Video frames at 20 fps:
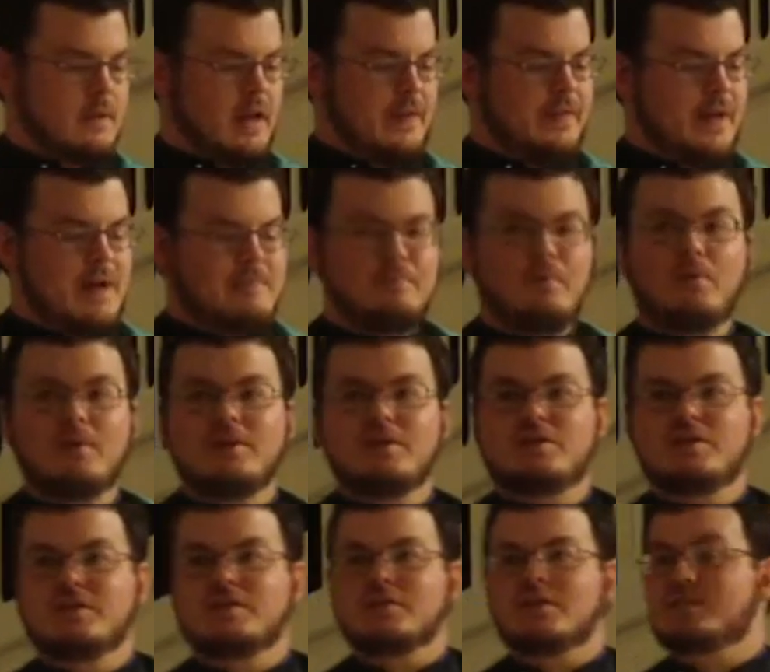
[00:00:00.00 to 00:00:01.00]
At that
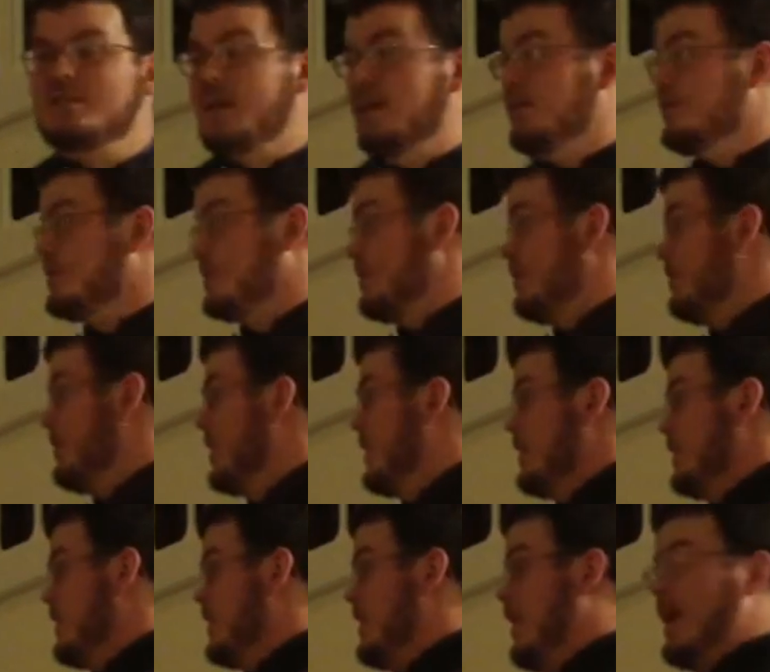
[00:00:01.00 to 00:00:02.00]
point, Jesus tells
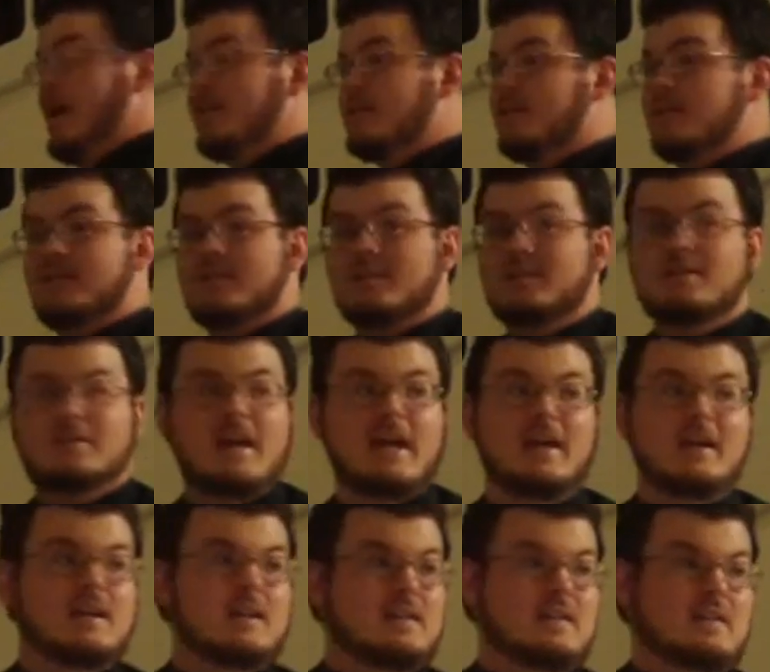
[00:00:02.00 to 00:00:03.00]
them not to
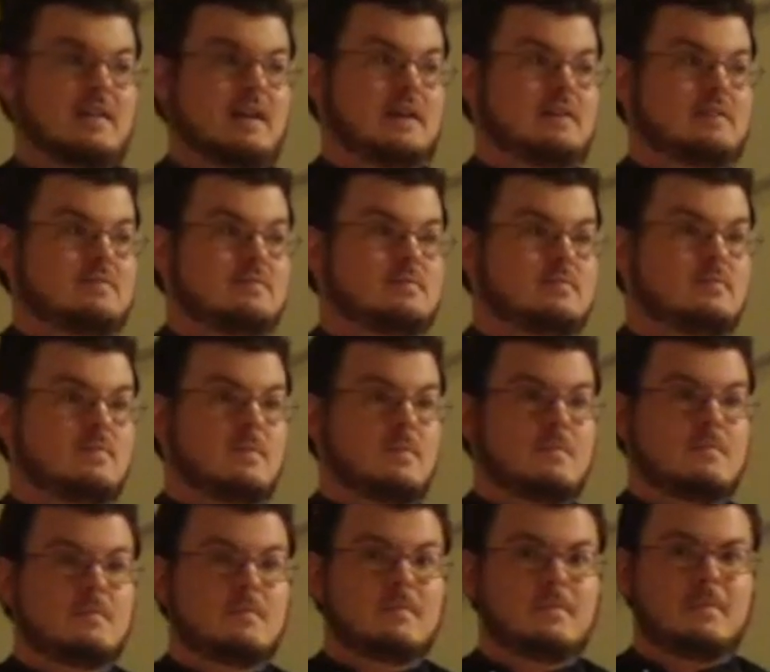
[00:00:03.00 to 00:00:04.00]
say anything,
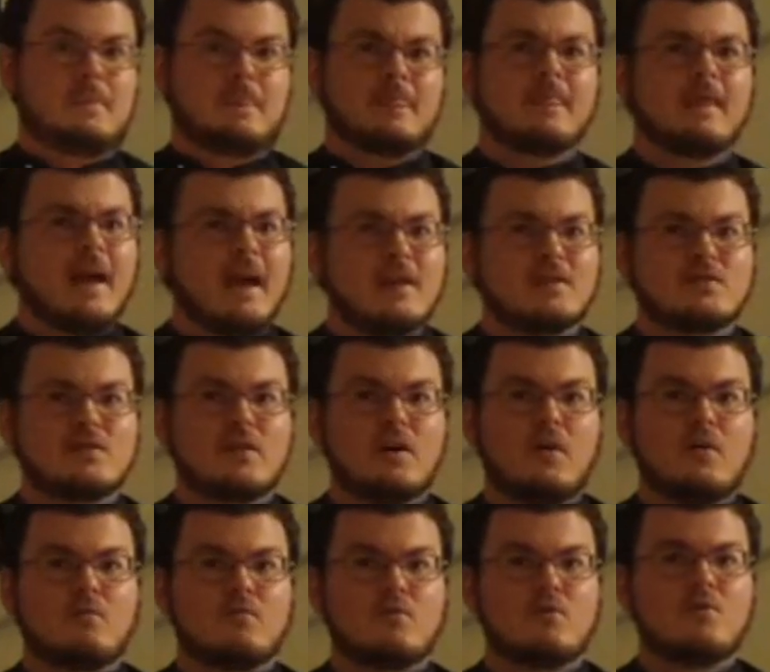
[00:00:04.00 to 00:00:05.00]
as
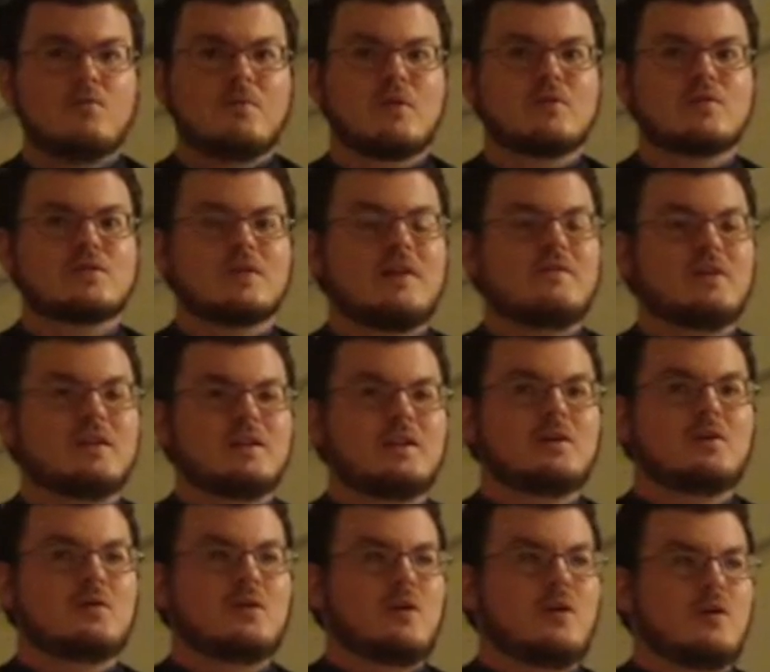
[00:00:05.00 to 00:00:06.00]
though rumors of a
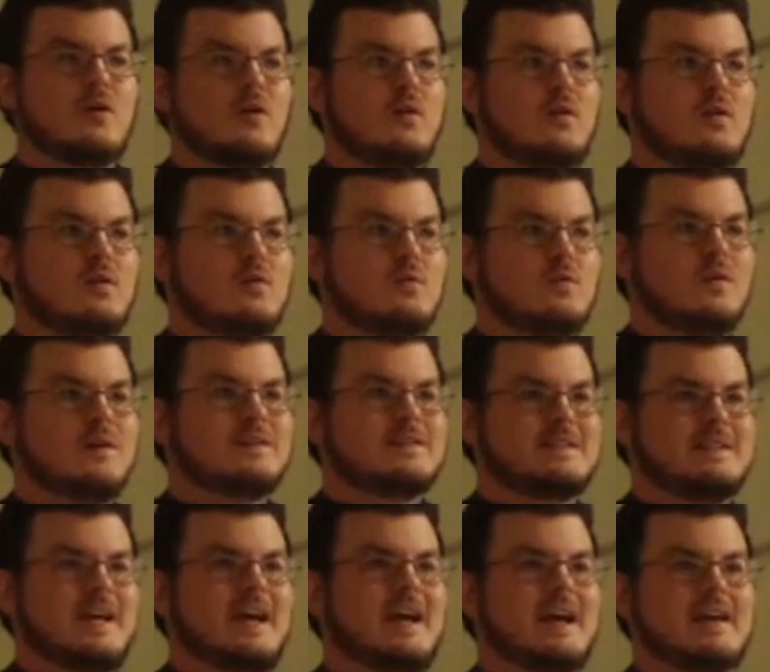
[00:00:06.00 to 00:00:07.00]
little girl who
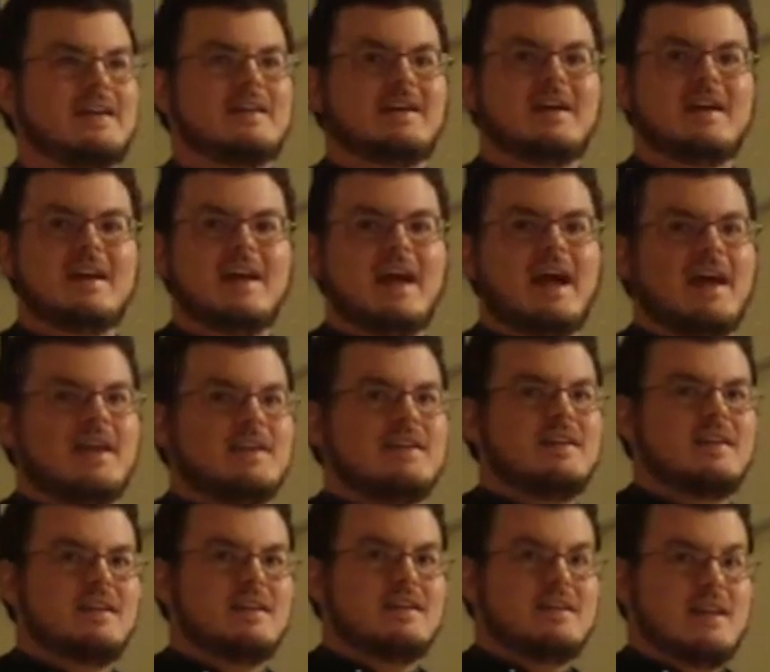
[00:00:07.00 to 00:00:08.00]
was dead
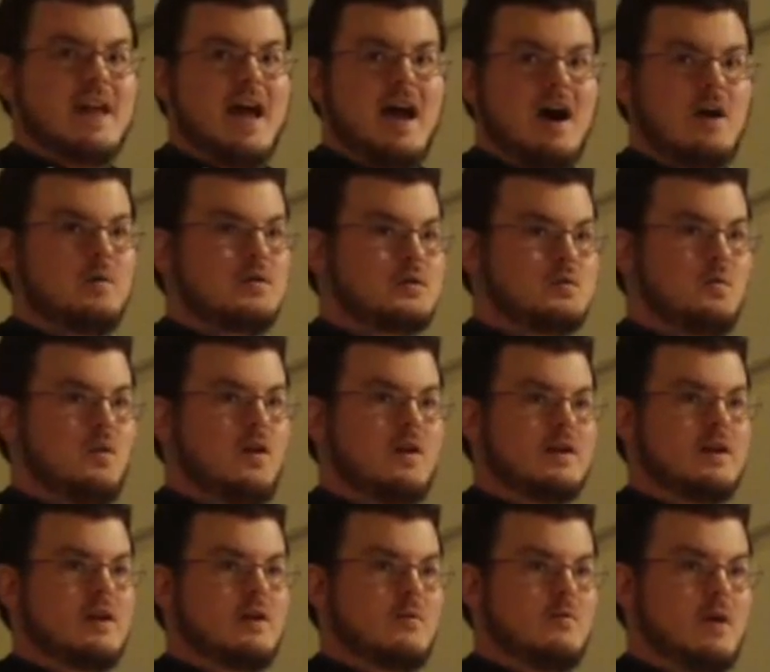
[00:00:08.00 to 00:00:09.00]
and now is
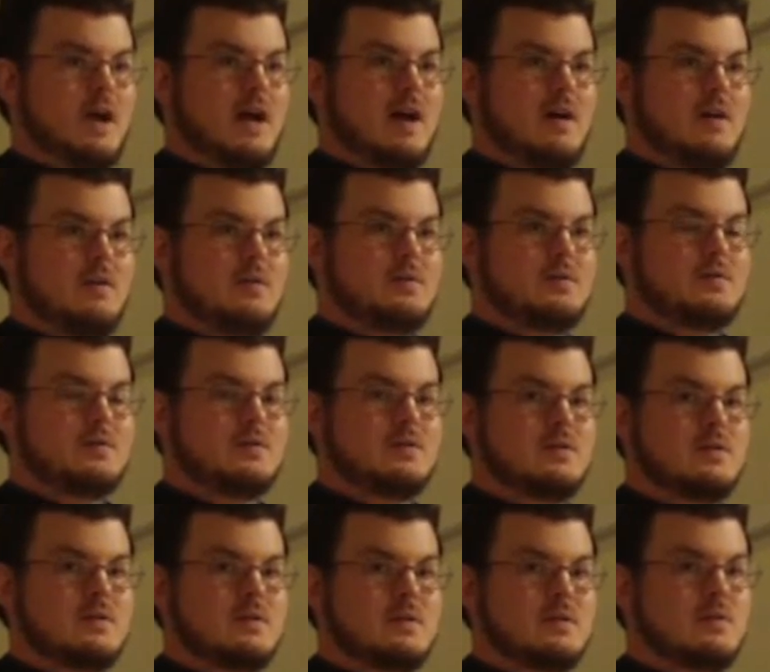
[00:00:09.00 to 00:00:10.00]
walking around
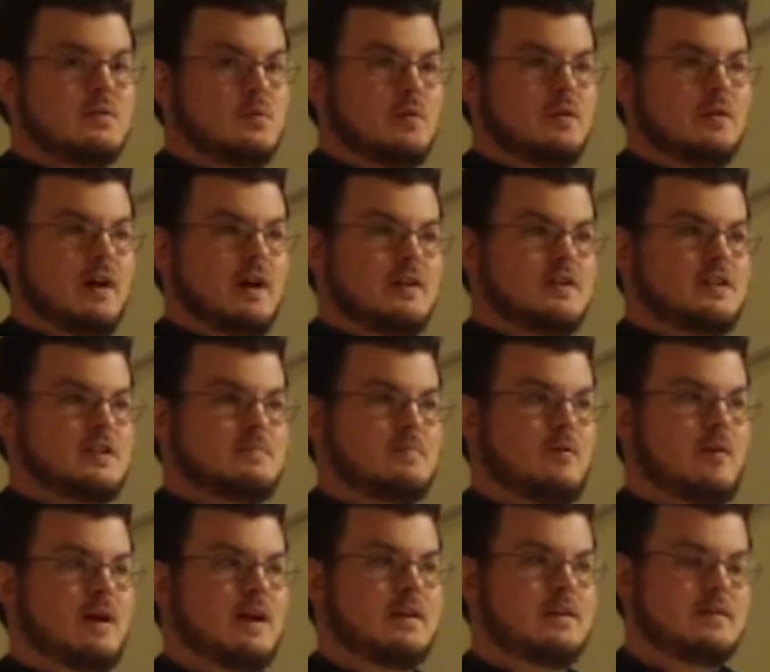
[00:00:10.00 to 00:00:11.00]
will not
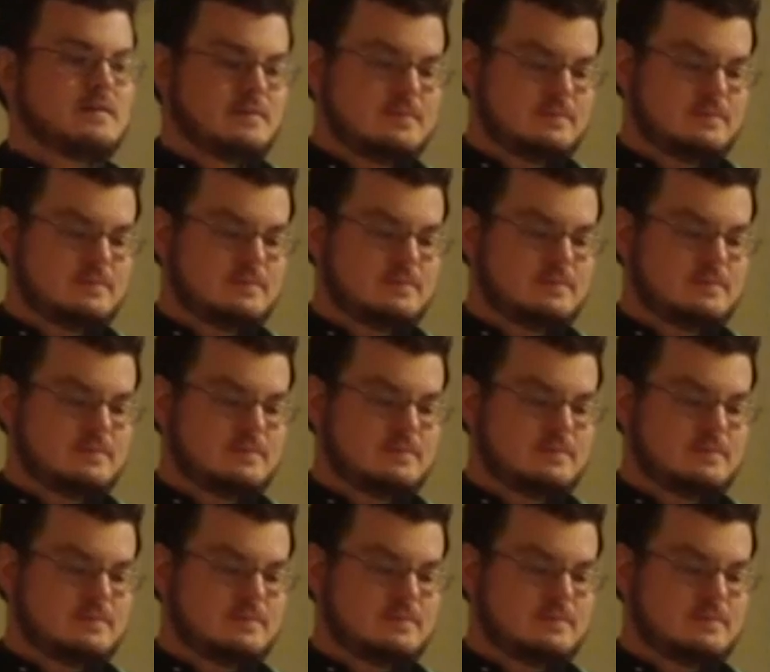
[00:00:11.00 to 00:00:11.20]
spread.